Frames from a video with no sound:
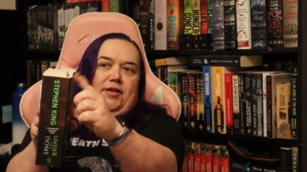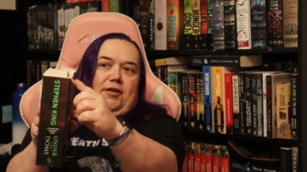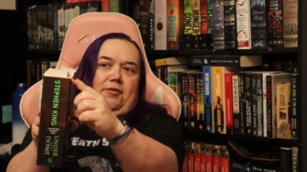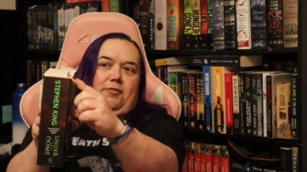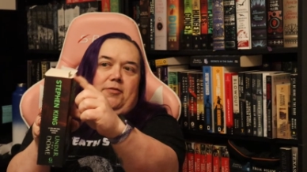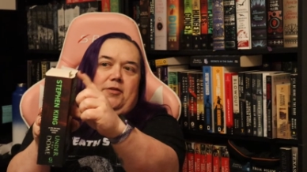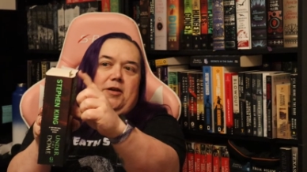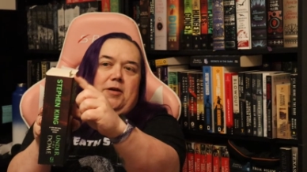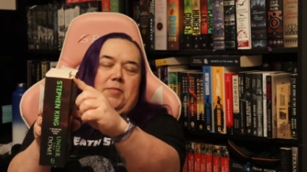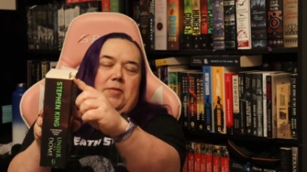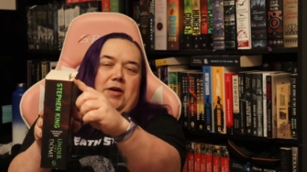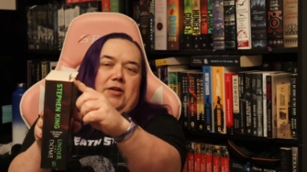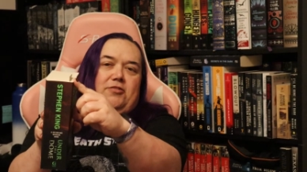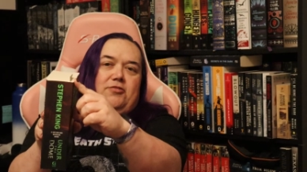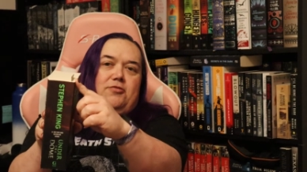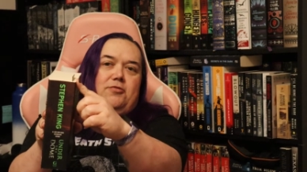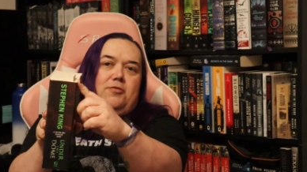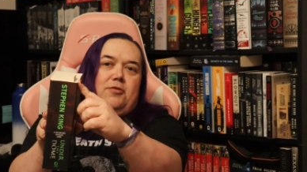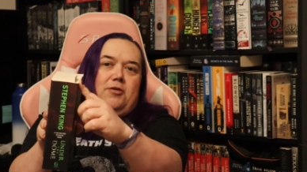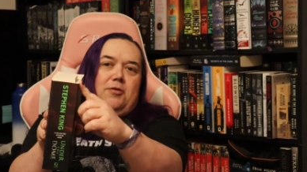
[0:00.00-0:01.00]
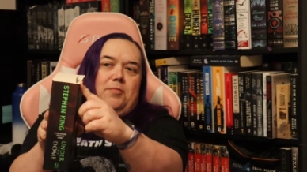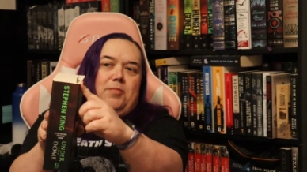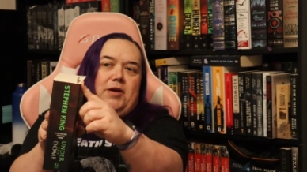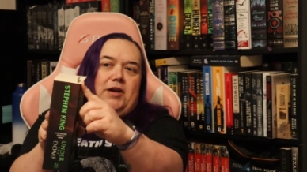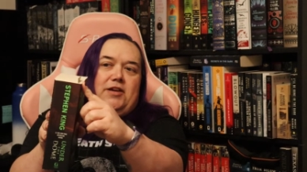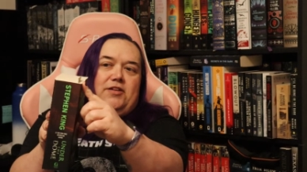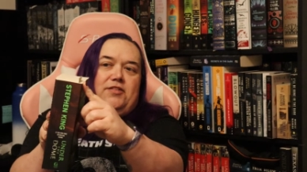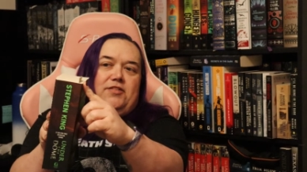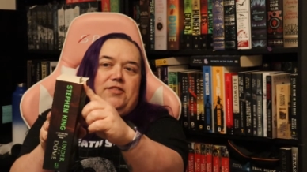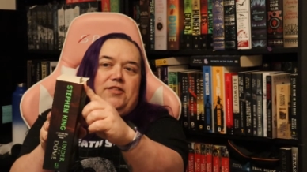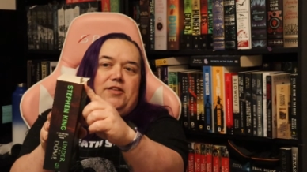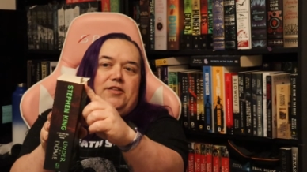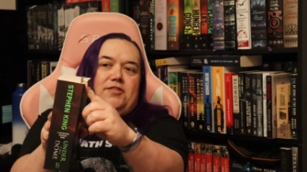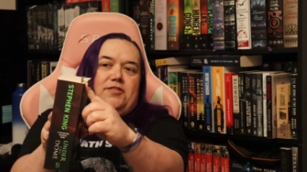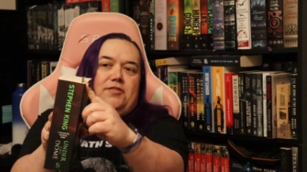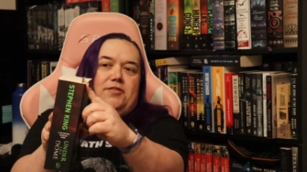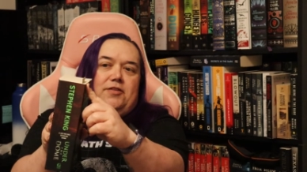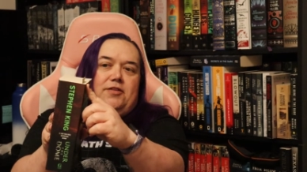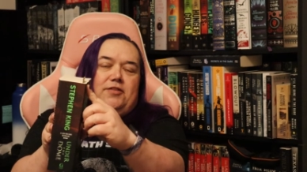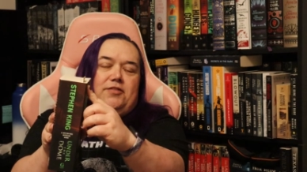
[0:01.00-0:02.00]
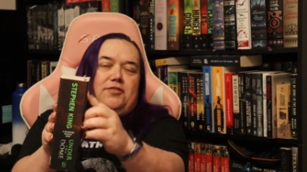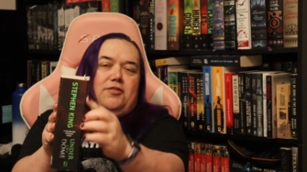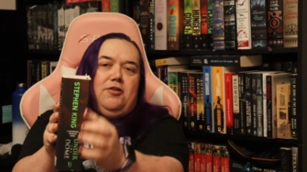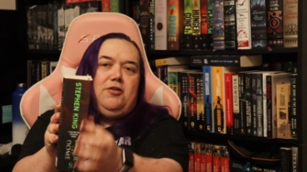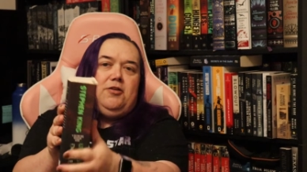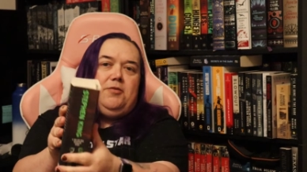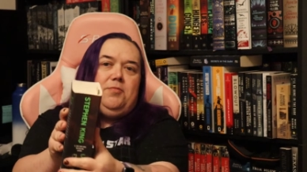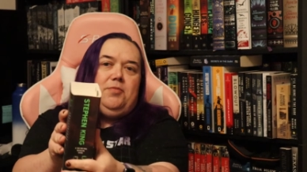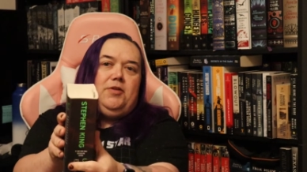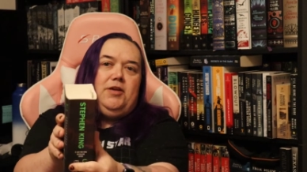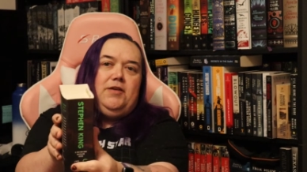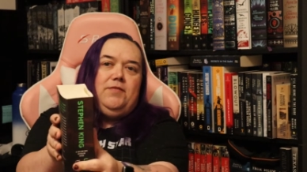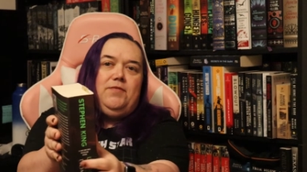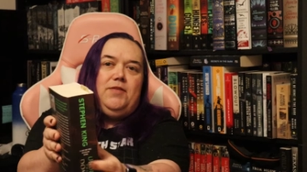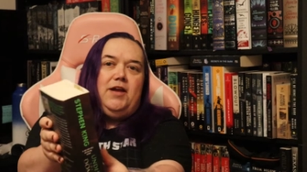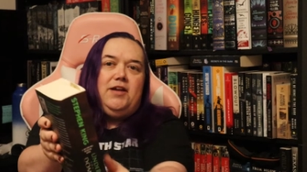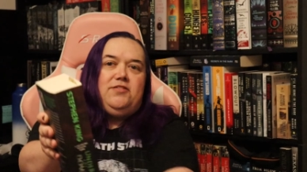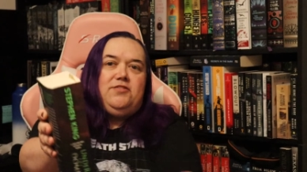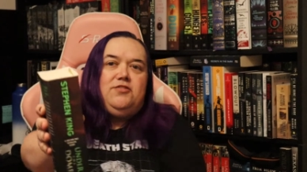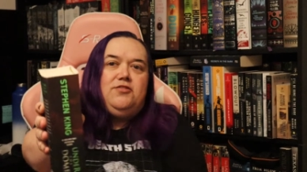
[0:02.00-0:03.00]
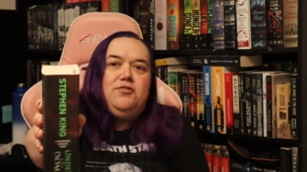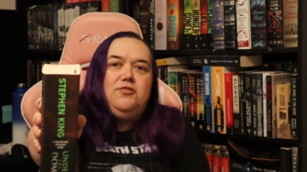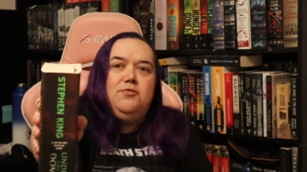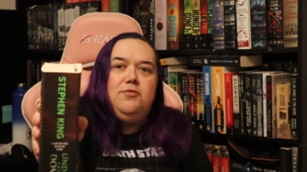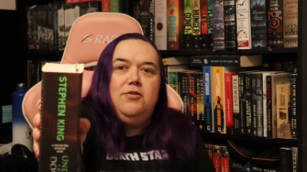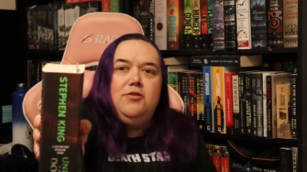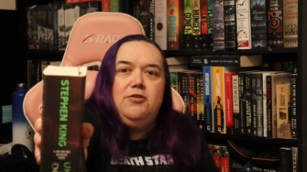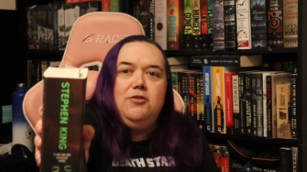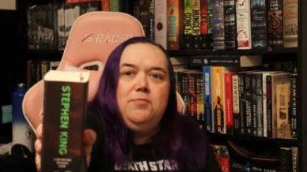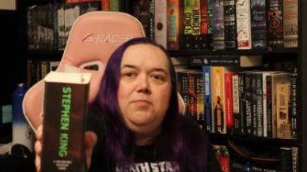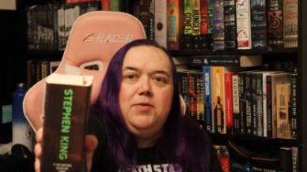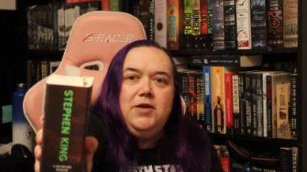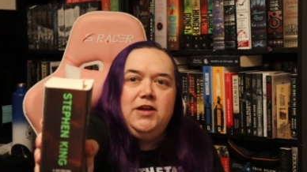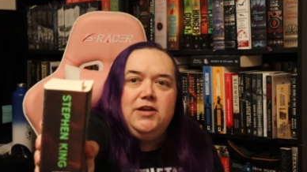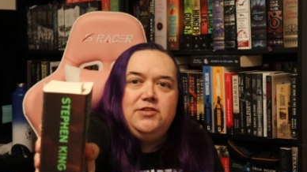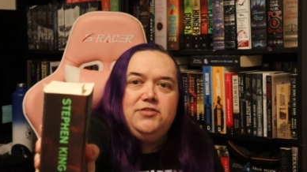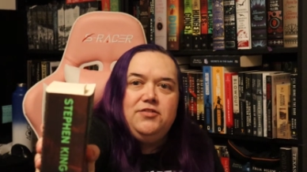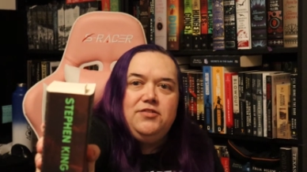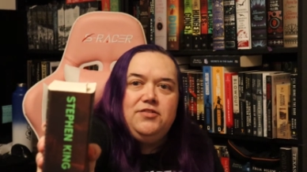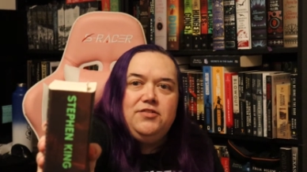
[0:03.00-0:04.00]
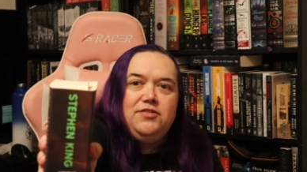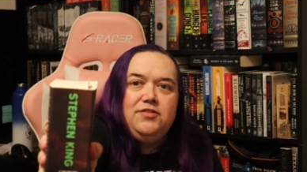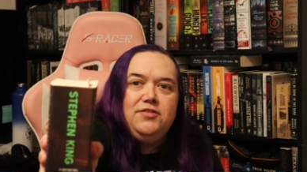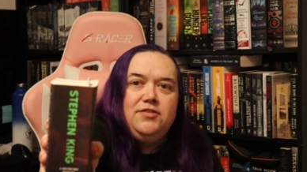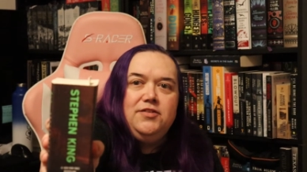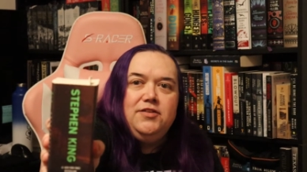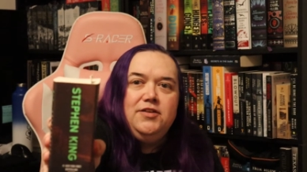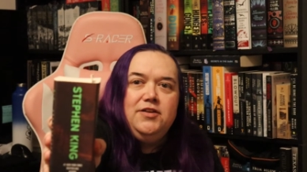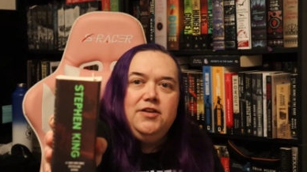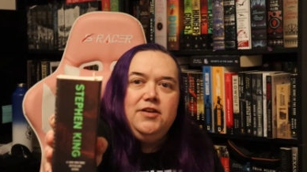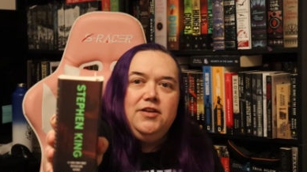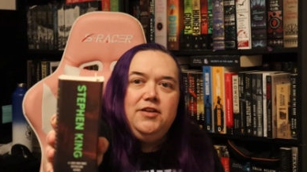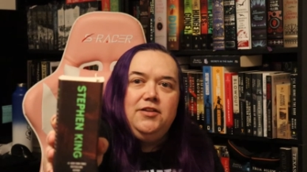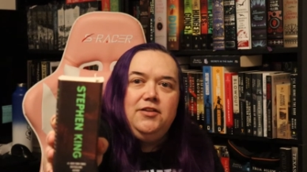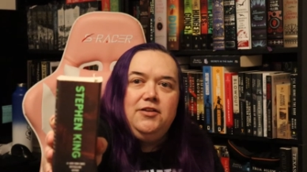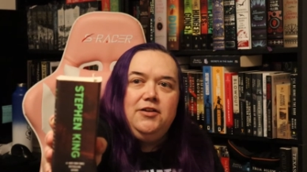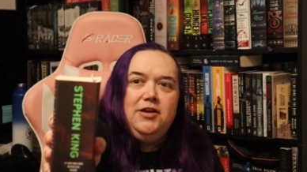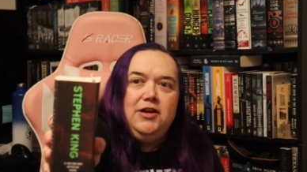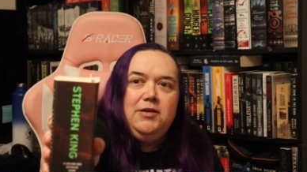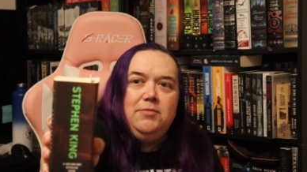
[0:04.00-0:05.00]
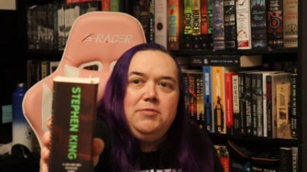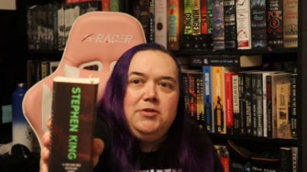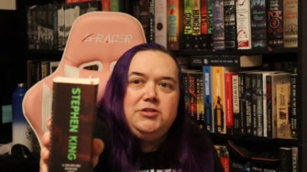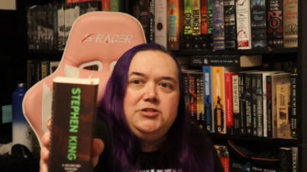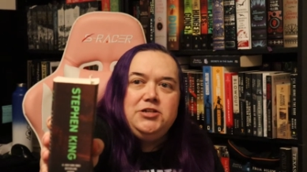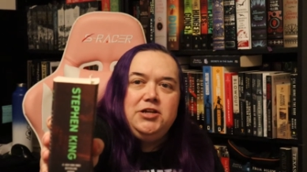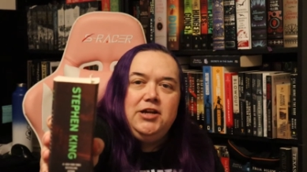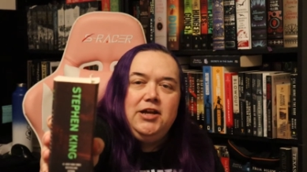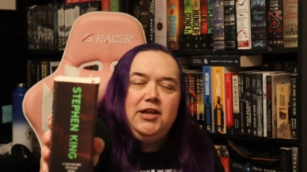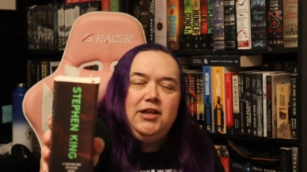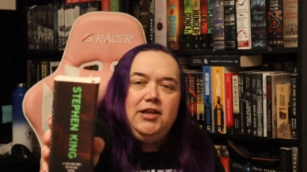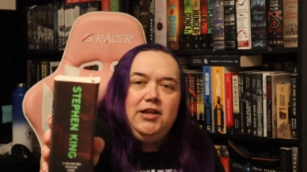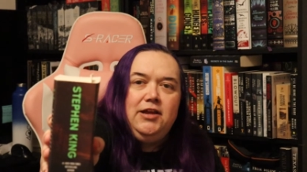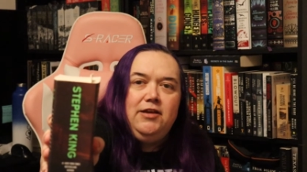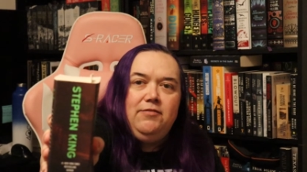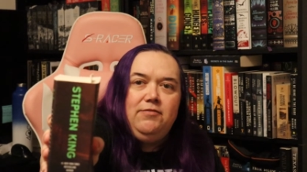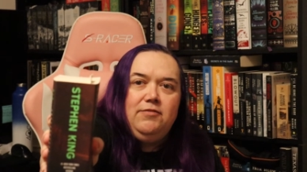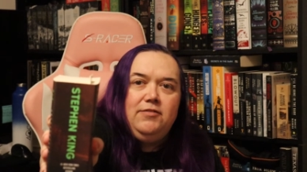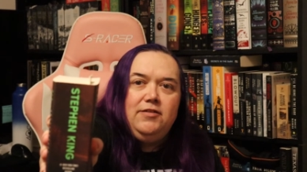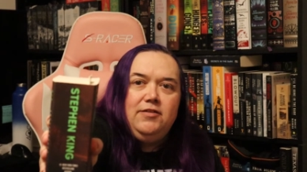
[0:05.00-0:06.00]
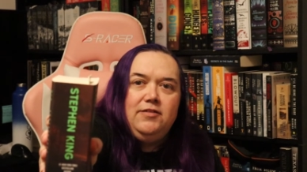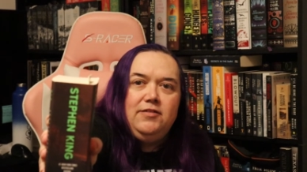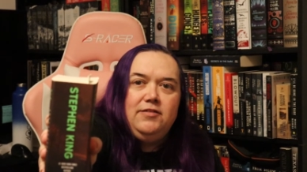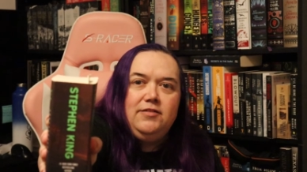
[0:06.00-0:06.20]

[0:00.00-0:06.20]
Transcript: only about 200 pages into it. It's hard to believe. That's 200 pages. Look how much I got left.